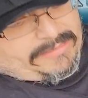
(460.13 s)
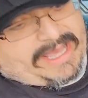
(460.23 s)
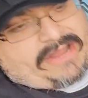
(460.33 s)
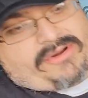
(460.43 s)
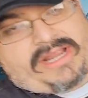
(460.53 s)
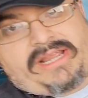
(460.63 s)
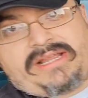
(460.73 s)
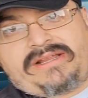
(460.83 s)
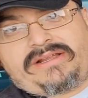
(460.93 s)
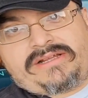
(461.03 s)
the battery
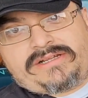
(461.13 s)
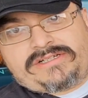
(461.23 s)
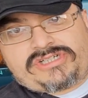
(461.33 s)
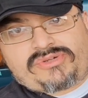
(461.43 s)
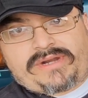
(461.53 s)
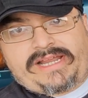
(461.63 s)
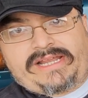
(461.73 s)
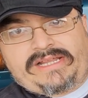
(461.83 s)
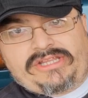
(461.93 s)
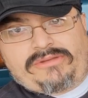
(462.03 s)

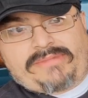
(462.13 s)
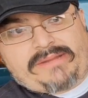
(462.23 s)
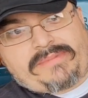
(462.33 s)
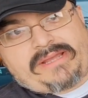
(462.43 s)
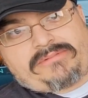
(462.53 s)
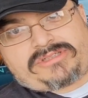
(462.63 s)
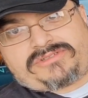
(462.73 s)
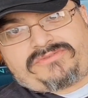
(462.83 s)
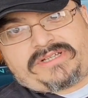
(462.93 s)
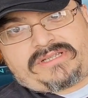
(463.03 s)
tray you might be able
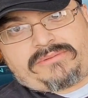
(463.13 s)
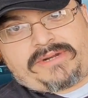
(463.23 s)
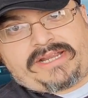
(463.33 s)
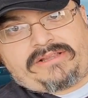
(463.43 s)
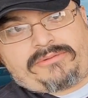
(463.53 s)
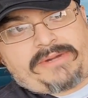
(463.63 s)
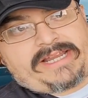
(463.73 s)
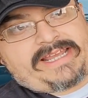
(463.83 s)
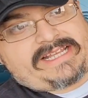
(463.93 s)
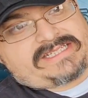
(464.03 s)
to fit the regular
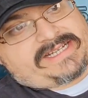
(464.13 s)
Red Cat